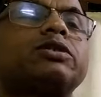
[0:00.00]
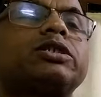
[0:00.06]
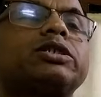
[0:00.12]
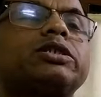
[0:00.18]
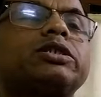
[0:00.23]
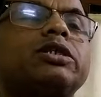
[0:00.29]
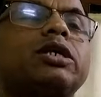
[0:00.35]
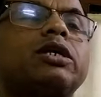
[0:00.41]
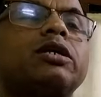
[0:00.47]
So
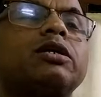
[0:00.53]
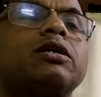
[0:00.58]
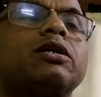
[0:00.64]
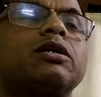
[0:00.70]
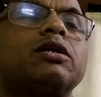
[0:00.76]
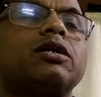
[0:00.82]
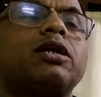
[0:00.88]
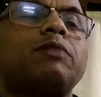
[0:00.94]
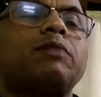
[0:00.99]
this is the
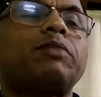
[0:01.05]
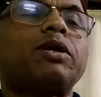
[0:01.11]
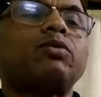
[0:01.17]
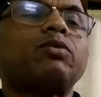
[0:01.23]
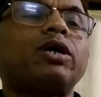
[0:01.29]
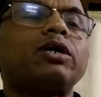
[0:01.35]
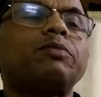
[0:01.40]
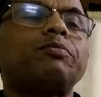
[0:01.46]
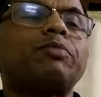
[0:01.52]
number
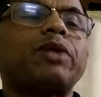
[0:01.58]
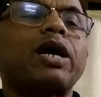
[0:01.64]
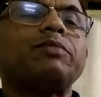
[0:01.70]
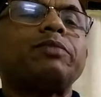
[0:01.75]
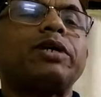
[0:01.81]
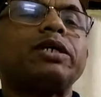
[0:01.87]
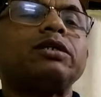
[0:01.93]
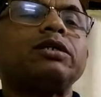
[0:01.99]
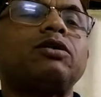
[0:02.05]
one
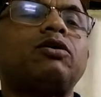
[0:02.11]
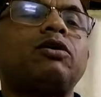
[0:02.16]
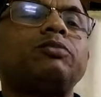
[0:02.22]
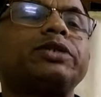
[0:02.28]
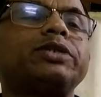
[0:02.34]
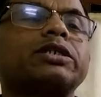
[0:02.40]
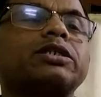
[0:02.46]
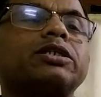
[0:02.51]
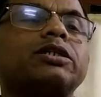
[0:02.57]
primary
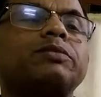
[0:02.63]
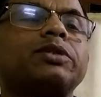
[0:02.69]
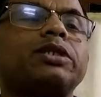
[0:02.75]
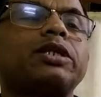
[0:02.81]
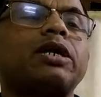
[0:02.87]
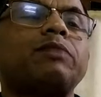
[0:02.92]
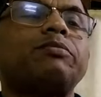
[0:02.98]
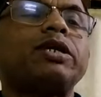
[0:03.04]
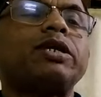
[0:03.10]
objective.
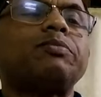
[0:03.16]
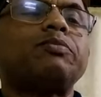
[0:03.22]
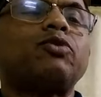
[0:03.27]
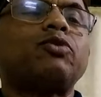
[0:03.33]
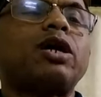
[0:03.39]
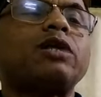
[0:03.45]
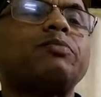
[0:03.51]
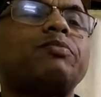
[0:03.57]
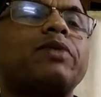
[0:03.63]
In number
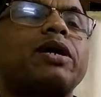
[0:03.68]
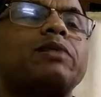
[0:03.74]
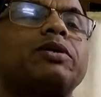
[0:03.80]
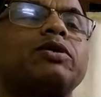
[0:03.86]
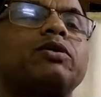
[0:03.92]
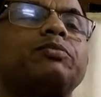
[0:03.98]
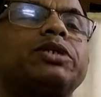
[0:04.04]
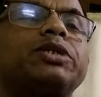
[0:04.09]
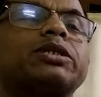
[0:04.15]
one
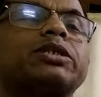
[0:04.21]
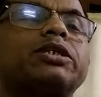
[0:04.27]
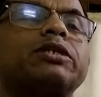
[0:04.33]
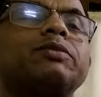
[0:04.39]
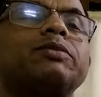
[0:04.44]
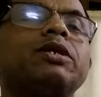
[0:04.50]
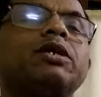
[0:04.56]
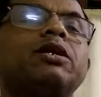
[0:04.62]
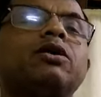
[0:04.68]
primary
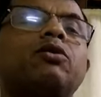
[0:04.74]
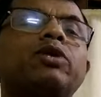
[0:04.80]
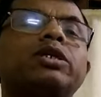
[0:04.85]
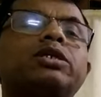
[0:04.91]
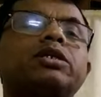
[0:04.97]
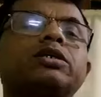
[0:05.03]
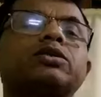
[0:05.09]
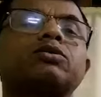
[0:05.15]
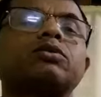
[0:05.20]
objective,
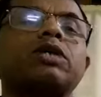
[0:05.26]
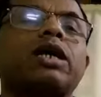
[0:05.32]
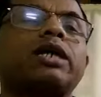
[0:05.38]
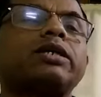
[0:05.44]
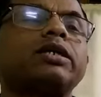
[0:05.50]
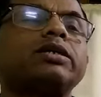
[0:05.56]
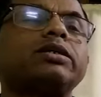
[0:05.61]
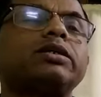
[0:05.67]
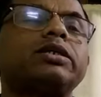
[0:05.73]
auditor should
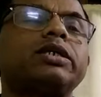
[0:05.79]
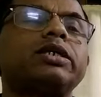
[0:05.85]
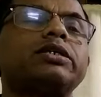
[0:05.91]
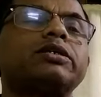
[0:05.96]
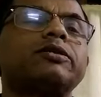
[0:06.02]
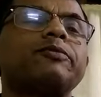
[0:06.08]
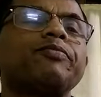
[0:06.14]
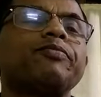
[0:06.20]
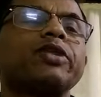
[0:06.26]

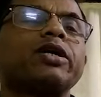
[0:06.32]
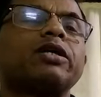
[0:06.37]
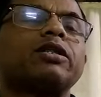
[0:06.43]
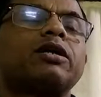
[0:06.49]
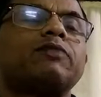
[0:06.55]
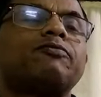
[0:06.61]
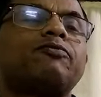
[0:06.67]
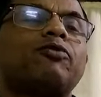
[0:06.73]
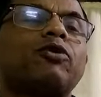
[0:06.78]
undertake
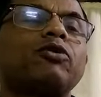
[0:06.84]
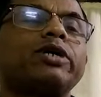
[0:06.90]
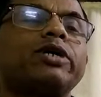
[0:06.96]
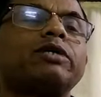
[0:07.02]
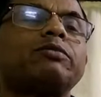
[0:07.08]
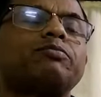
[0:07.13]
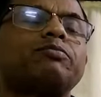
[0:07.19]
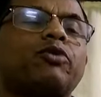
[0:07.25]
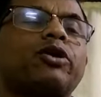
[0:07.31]
the
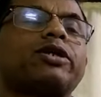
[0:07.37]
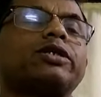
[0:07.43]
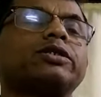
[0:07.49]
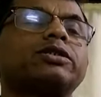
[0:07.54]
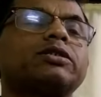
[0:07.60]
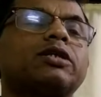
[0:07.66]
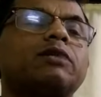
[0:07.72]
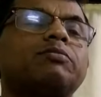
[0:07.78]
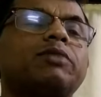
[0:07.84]
following
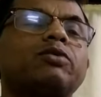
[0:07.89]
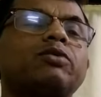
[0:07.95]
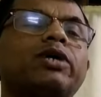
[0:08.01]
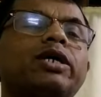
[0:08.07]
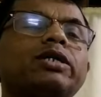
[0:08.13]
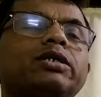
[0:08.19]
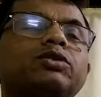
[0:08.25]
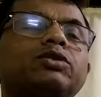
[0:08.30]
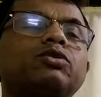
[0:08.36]
points. Number
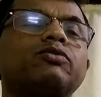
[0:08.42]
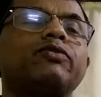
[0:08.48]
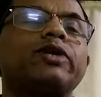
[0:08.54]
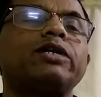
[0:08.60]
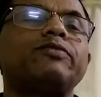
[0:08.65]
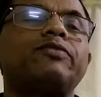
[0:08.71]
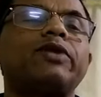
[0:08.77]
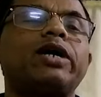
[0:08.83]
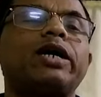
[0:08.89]
one, he should
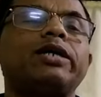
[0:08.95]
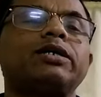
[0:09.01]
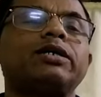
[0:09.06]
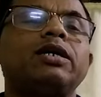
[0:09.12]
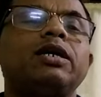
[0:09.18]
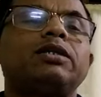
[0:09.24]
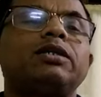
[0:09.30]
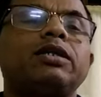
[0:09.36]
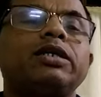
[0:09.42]
verify
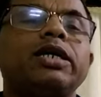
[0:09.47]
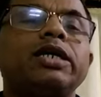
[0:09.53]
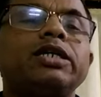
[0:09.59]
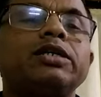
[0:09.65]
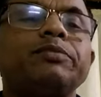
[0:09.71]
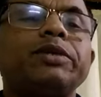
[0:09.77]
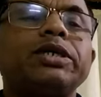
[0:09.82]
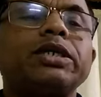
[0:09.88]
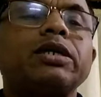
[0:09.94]
the
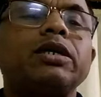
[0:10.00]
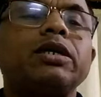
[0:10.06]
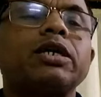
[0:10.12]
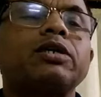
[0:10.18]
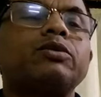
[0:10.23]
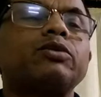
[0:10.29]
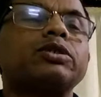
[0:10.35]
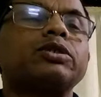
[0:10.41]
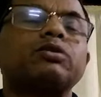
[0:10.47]
arithmetical
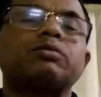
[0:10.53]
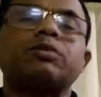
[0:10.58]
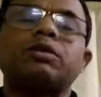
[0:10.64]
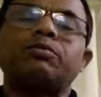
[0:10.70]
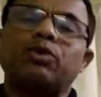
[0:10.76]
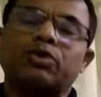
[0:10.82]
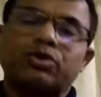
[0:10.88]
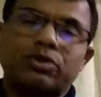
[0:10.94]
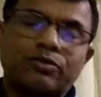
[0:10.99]
accuracy of the
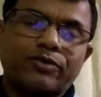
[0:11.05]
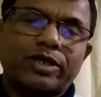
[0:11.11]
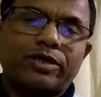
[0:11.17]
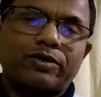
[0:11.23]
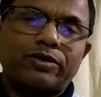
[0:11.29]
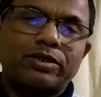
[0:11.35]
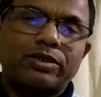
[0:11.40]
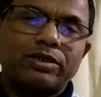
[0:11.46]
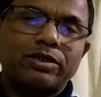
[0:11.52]
books of account.